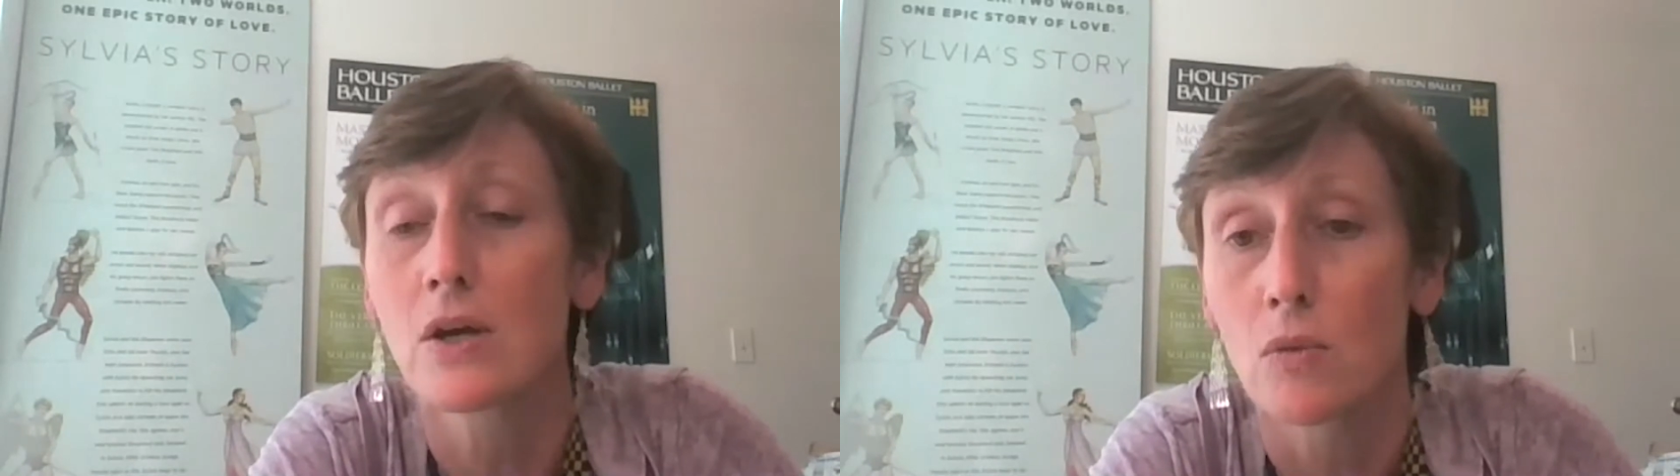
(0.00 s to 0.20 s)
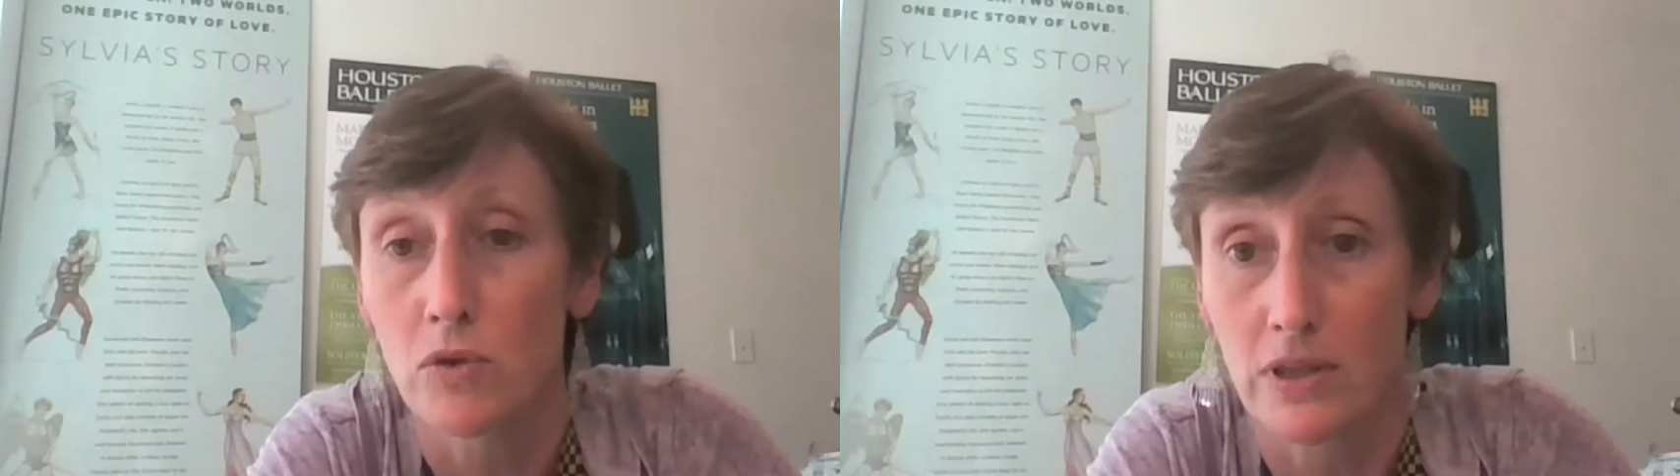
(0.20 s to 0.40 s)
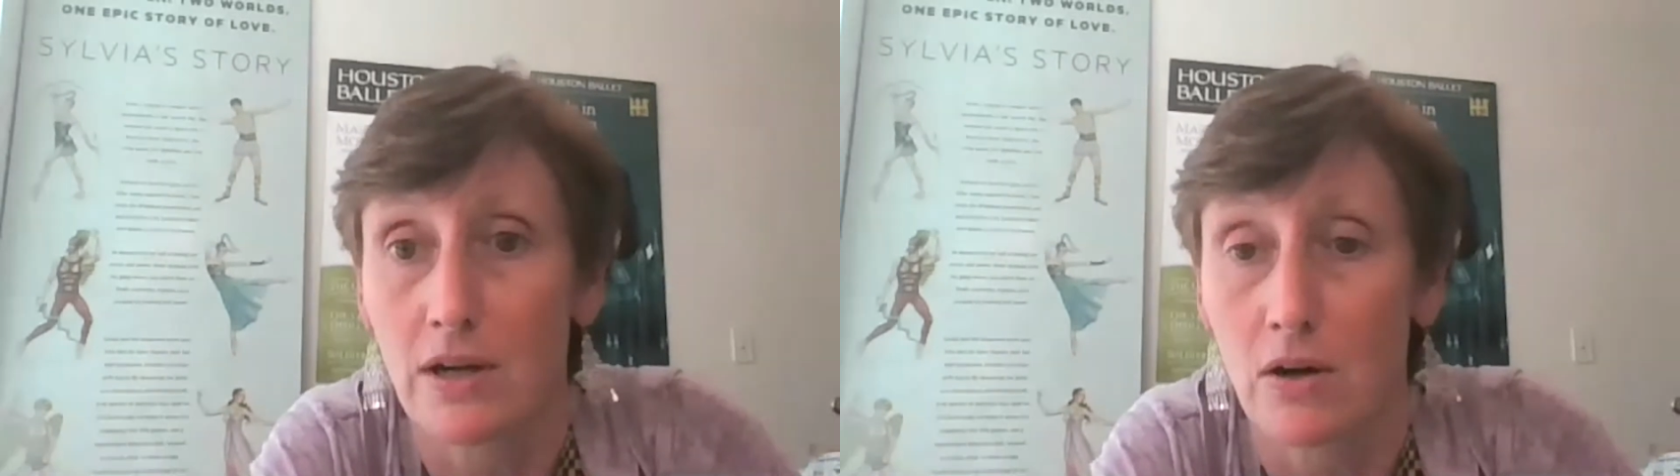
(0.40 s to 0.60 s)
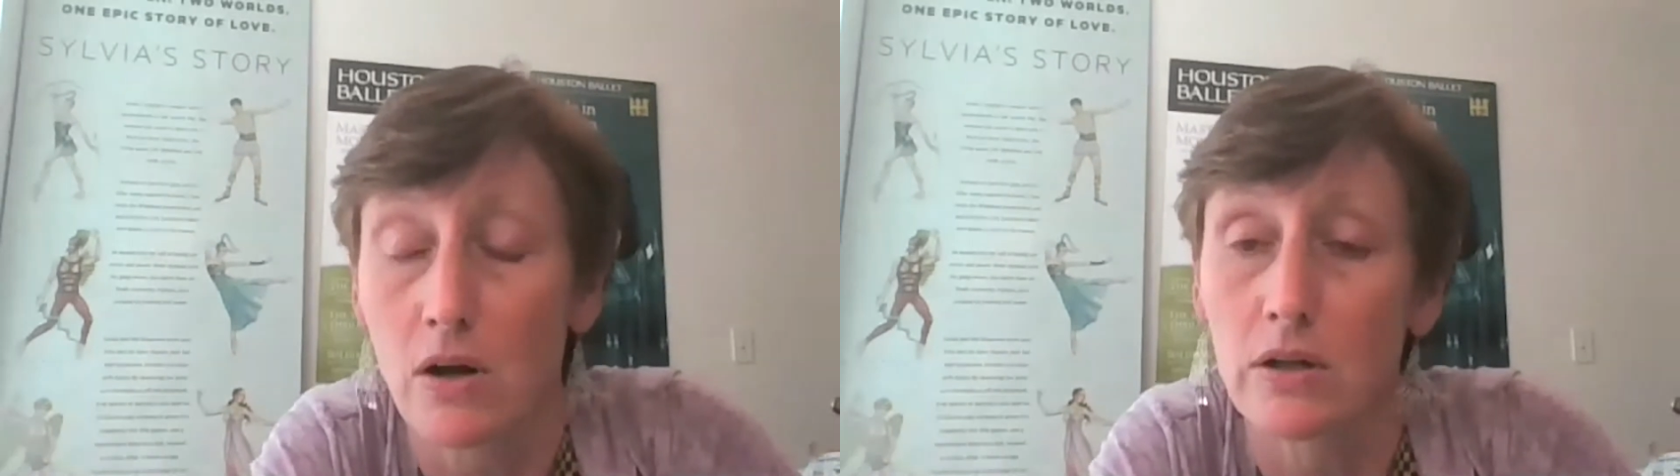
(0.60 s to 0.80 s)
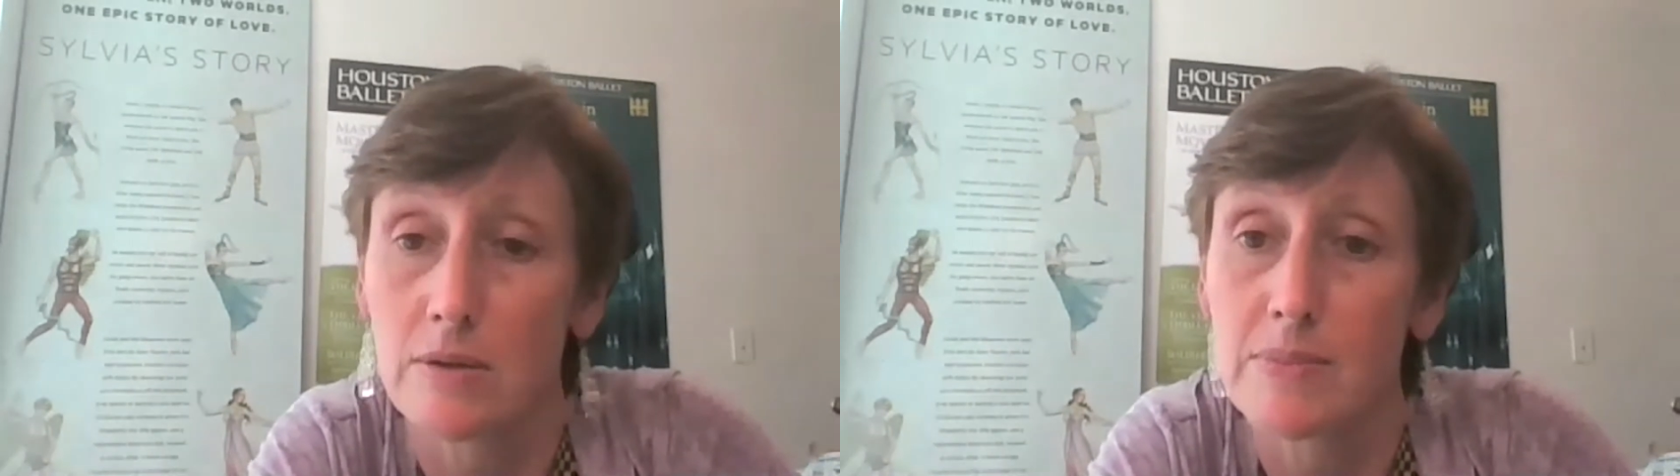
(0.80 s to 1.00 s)
really are
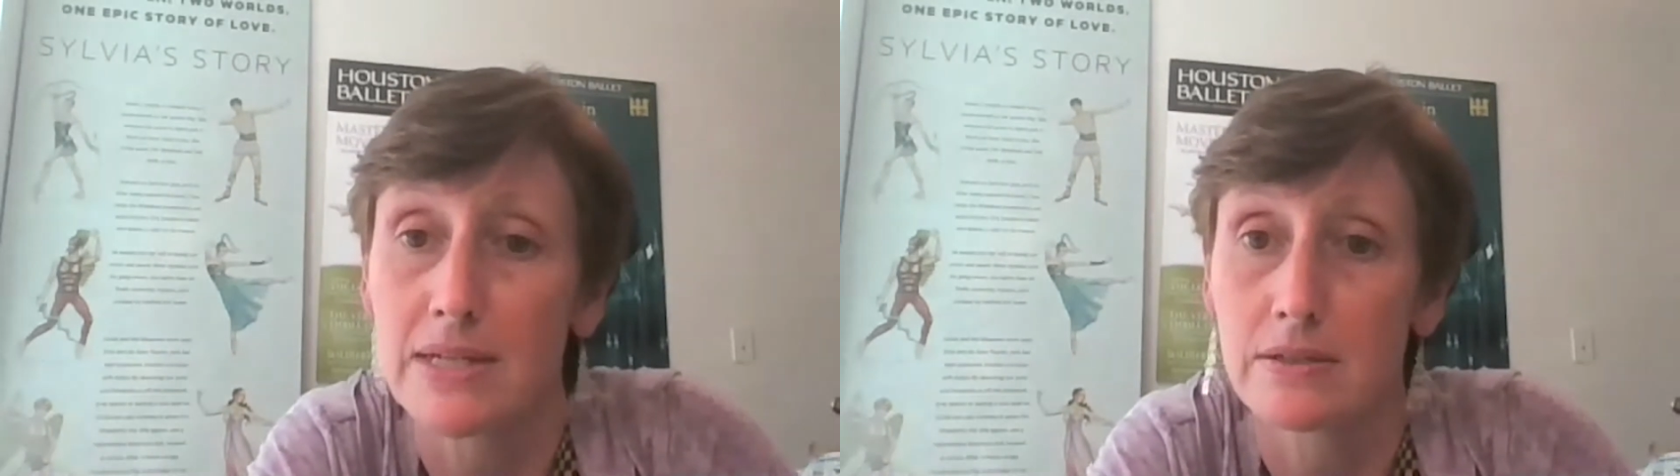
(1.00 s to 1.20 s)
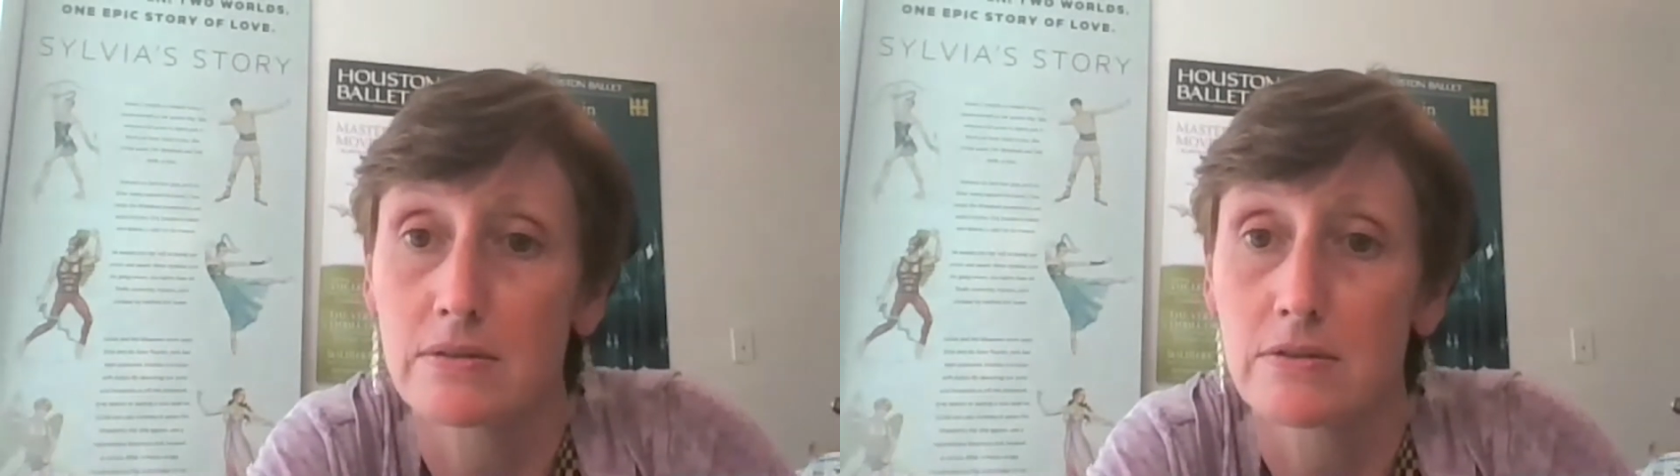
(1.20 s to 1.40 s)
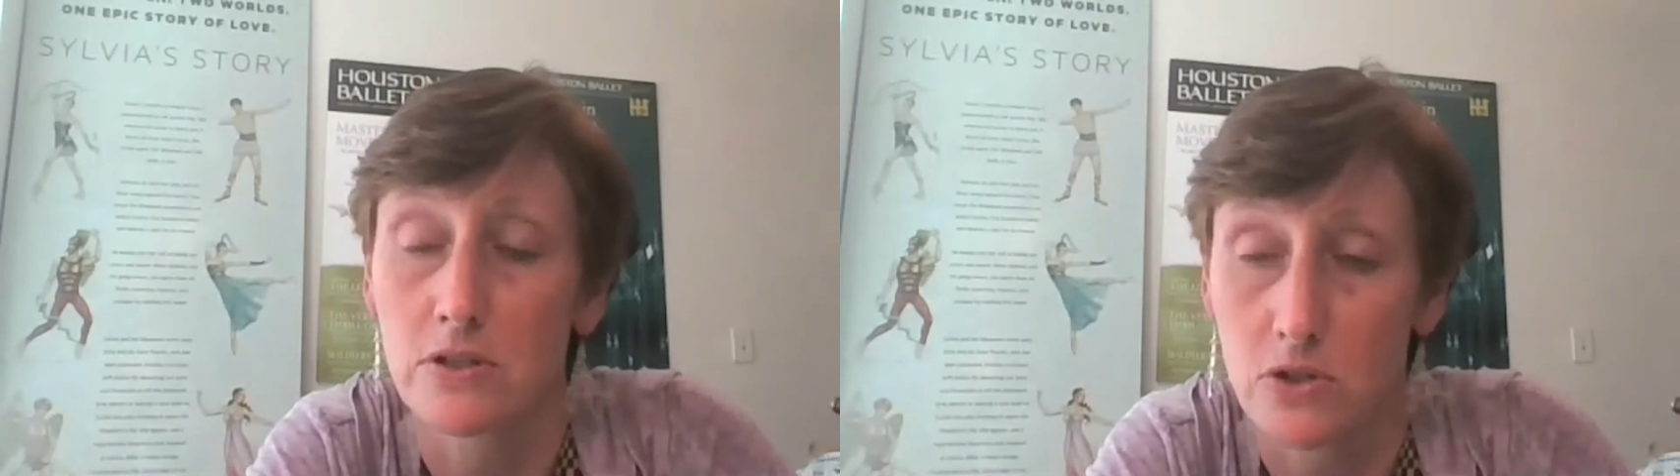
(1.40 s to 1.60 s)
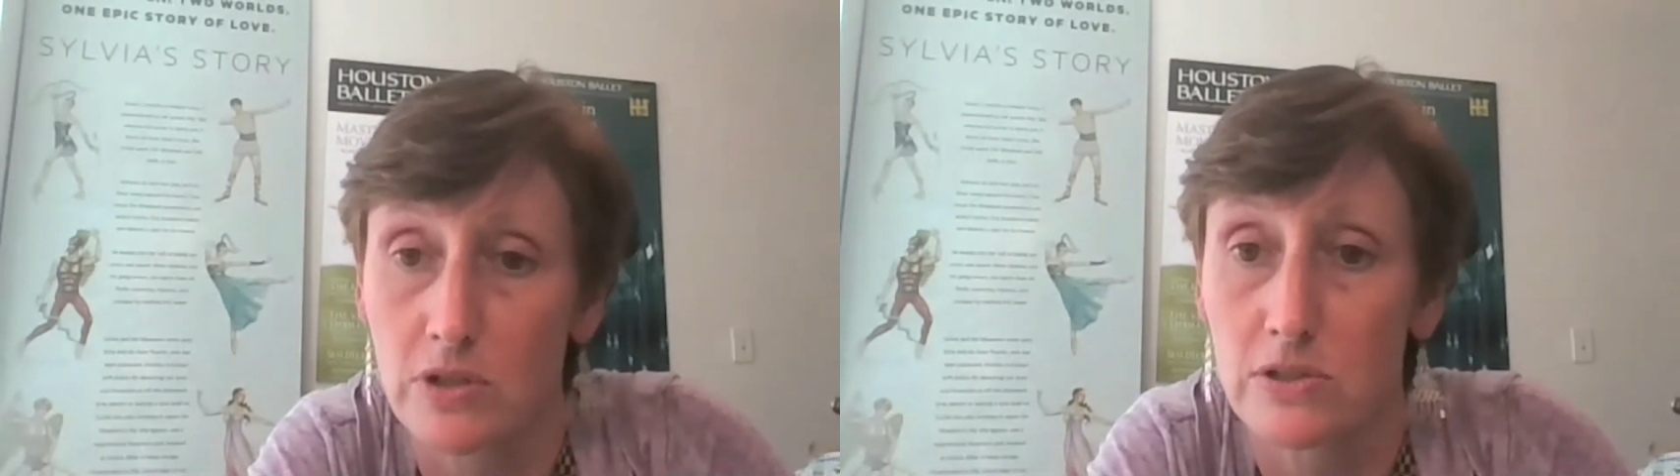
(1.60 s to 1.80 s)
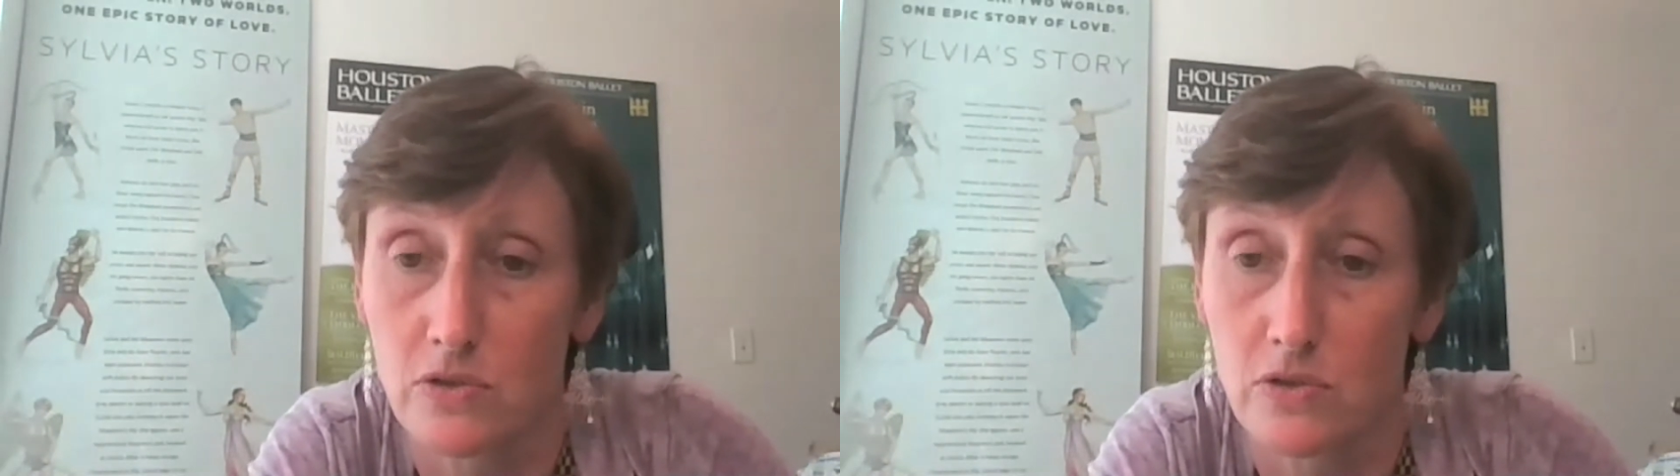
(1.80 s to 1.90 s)
all committed to students